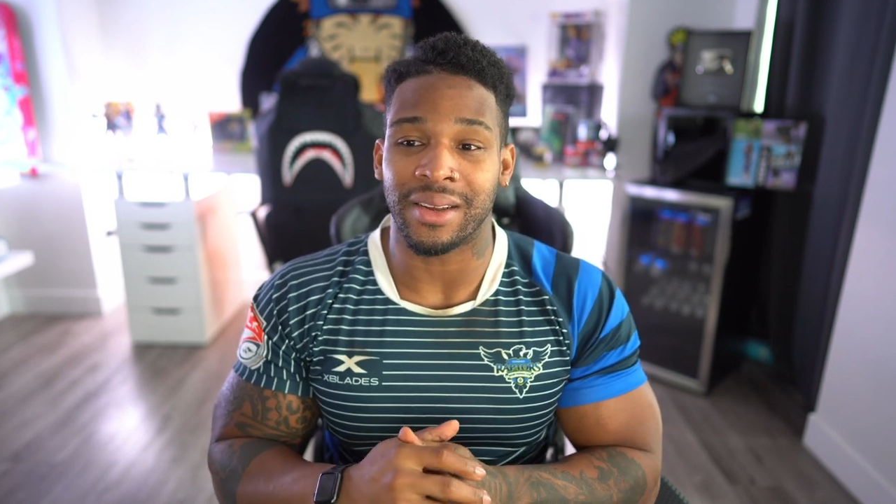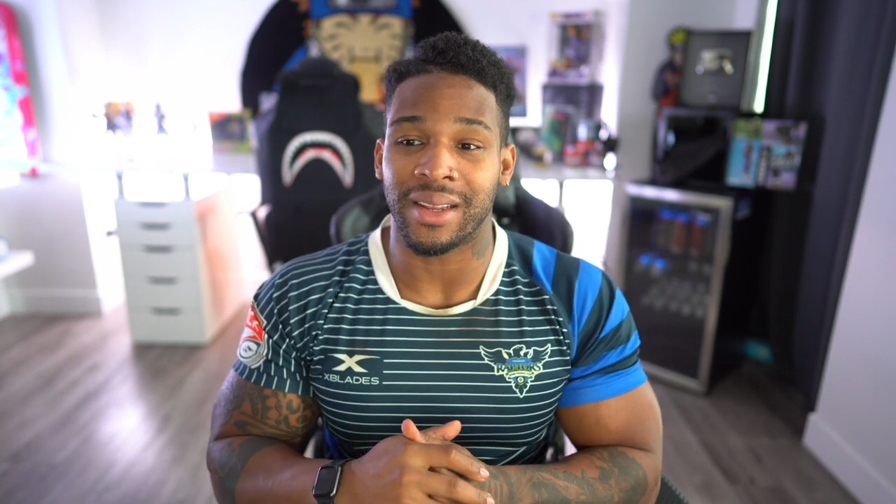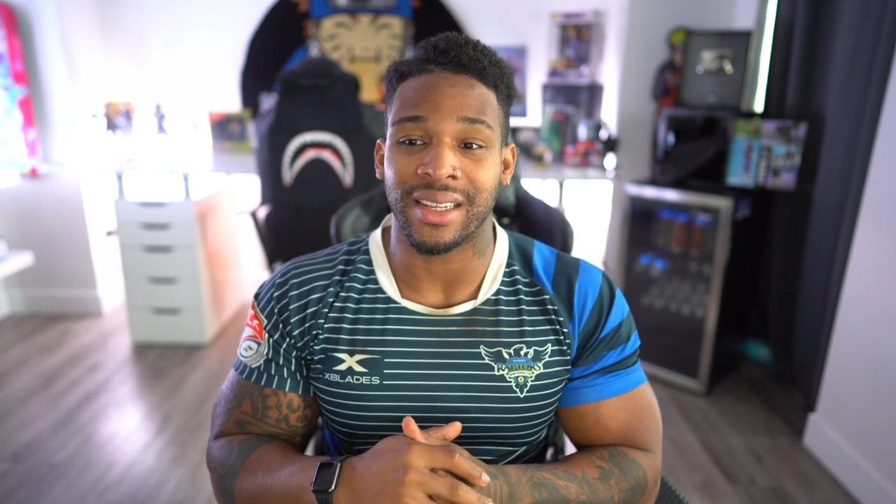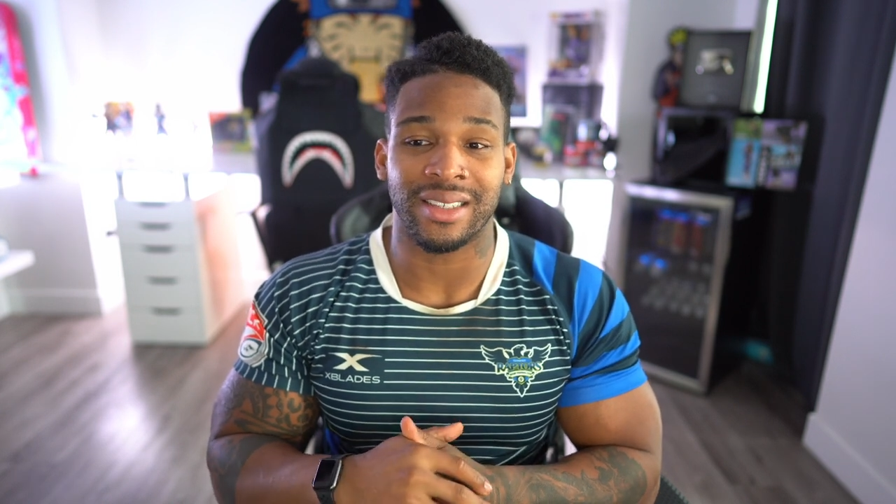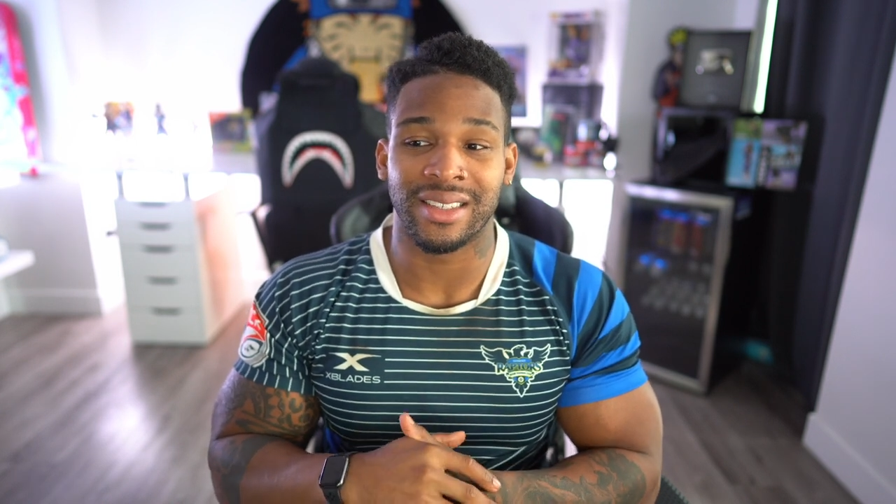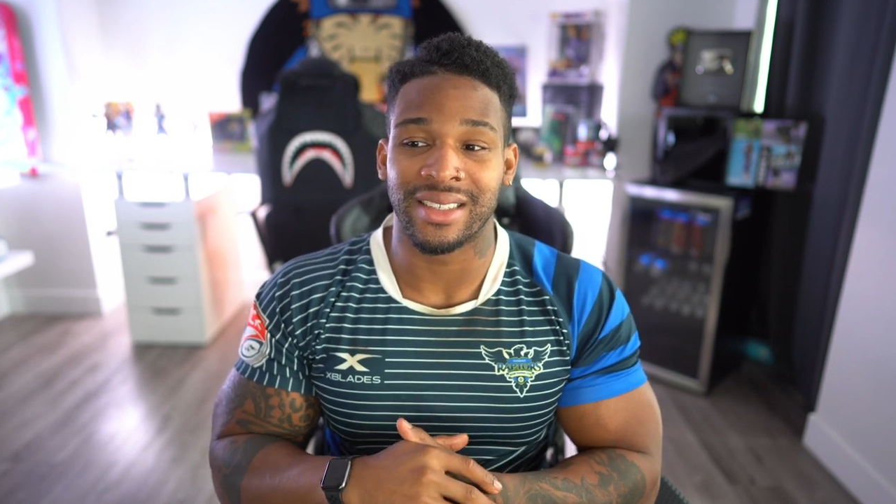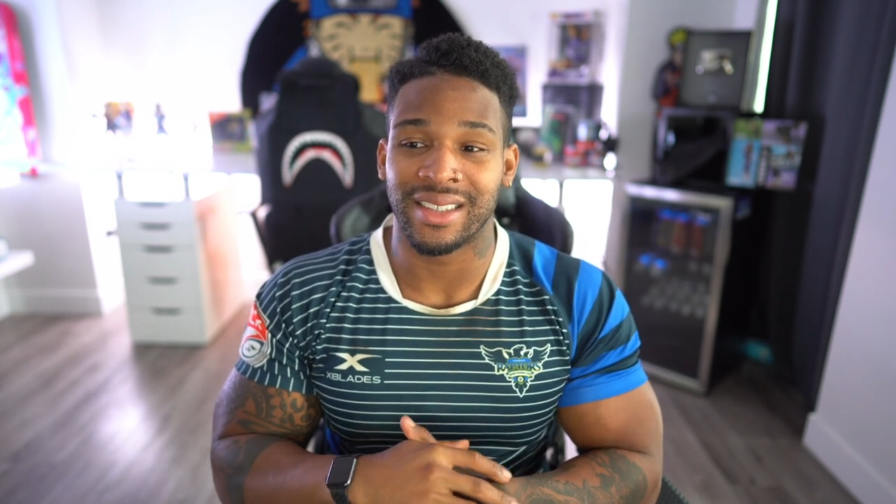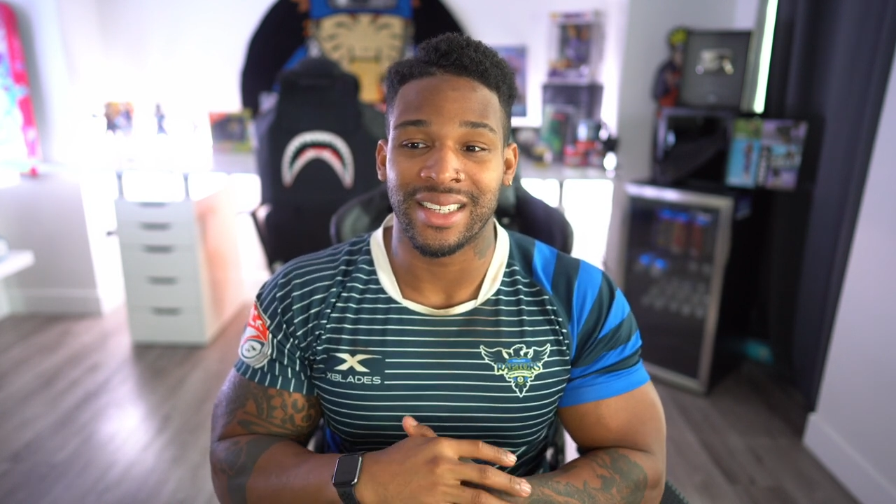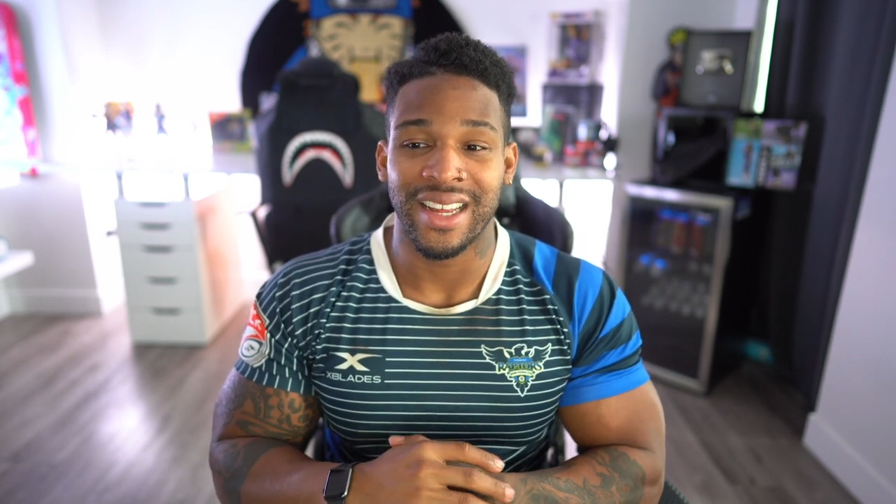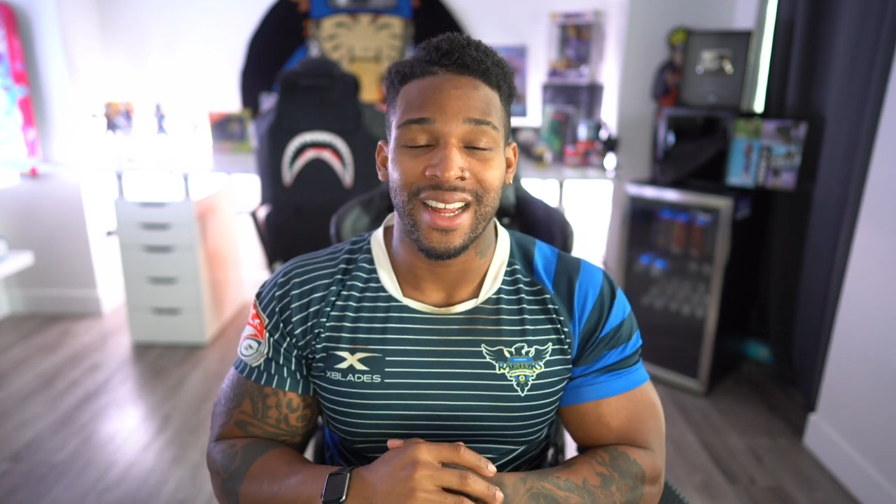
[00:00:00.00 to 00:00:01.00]
let's
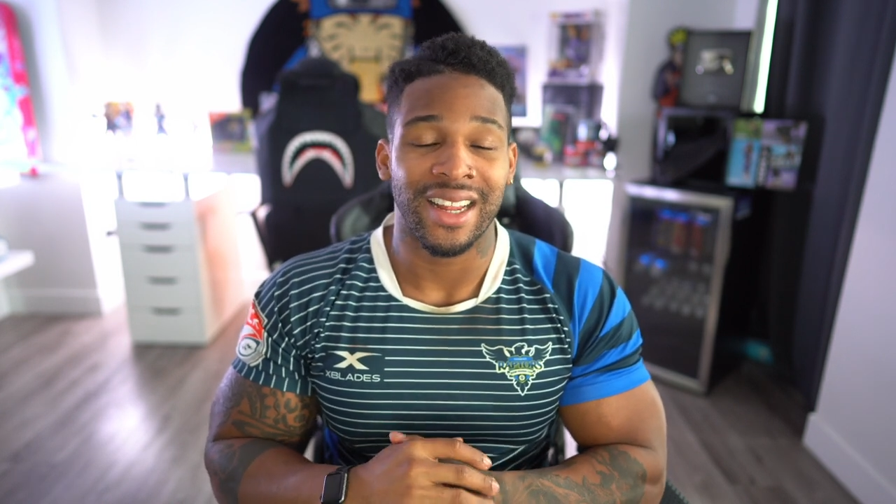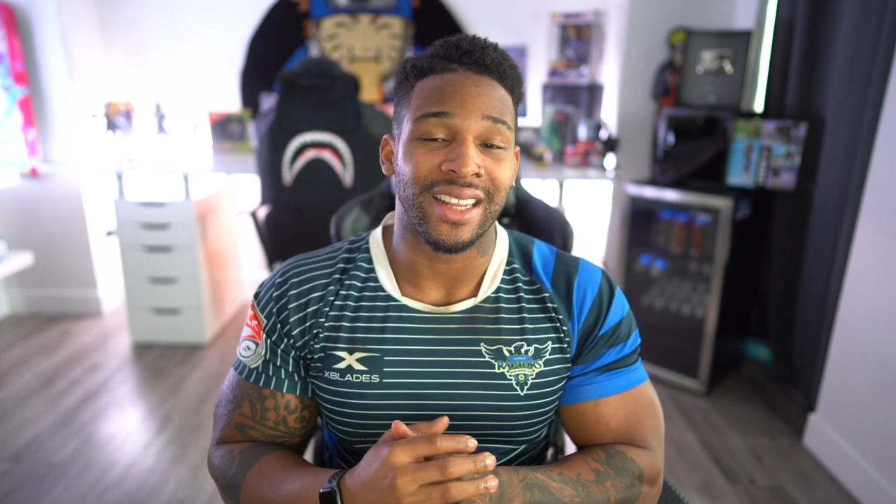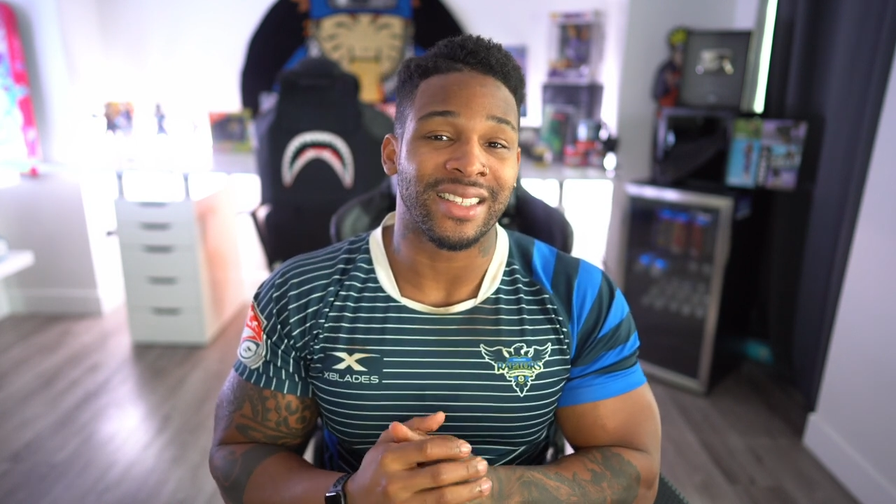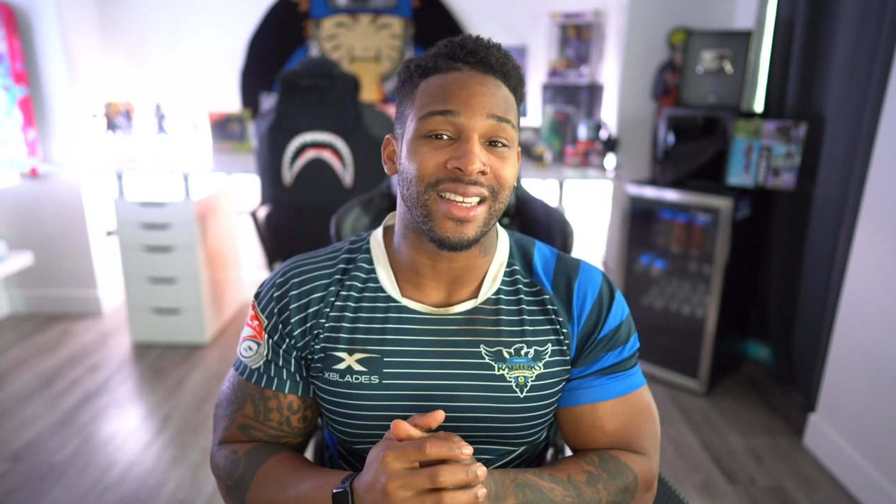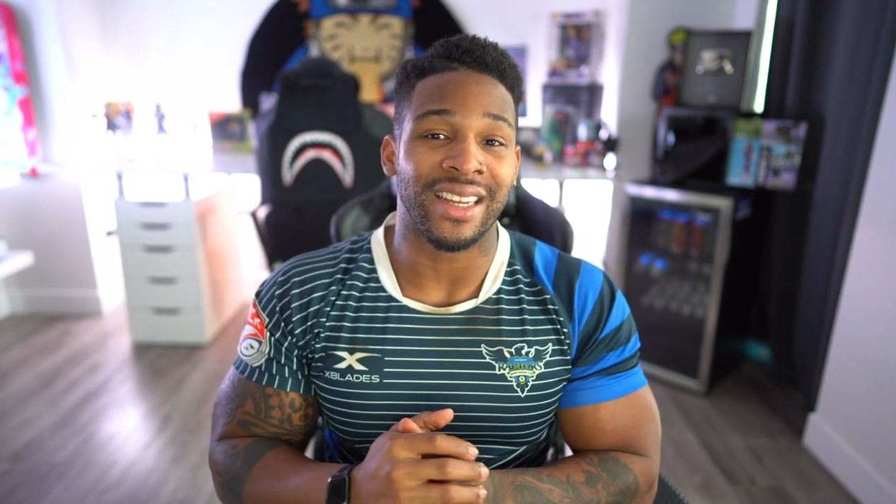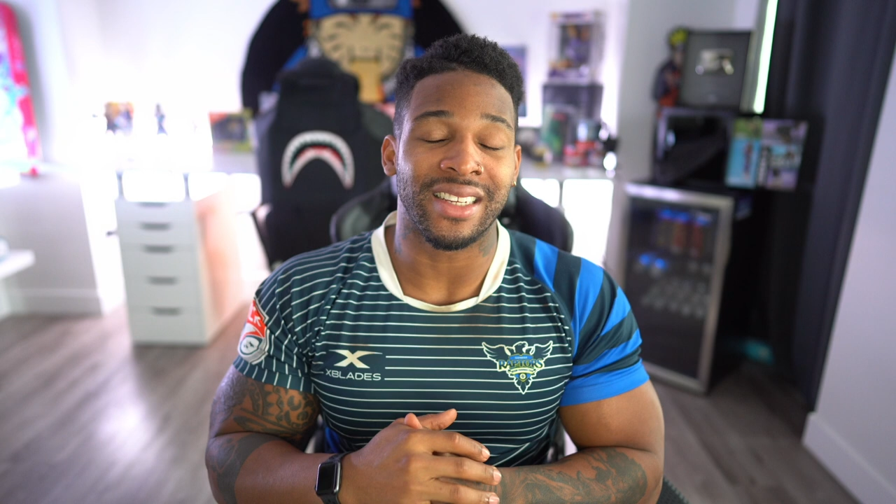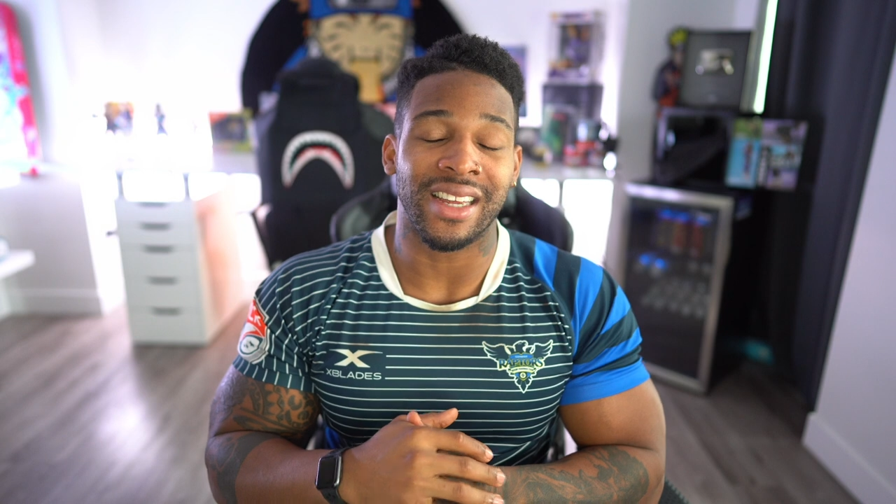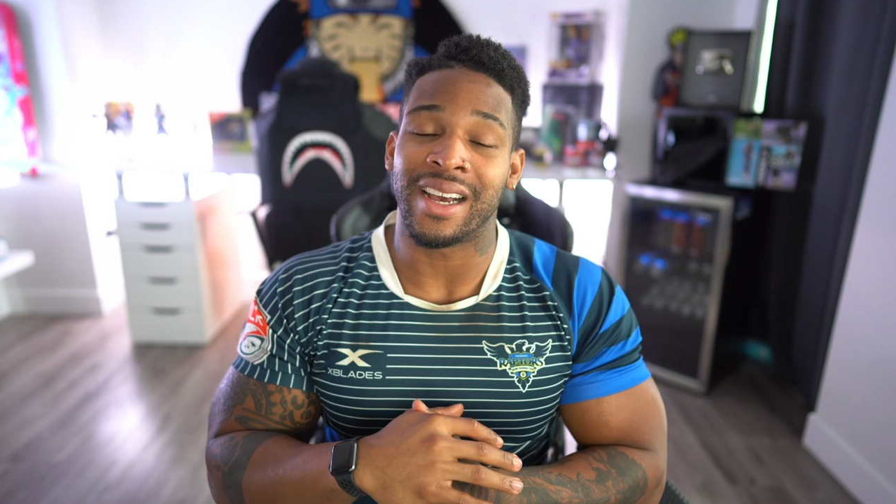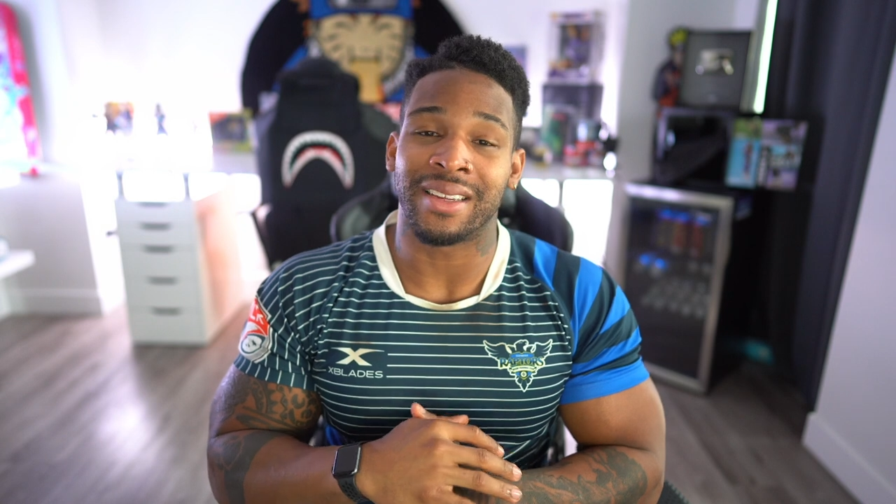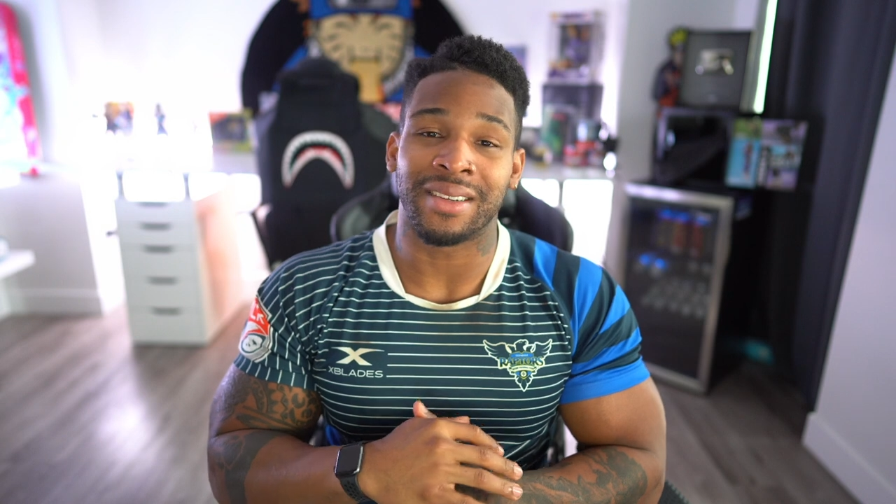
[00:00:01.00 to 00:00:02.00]
get it
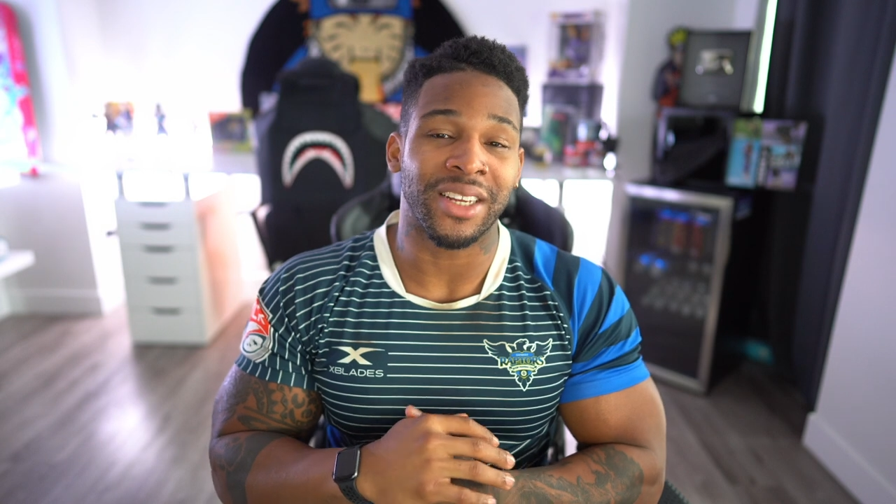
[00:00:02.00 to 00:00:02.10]
done.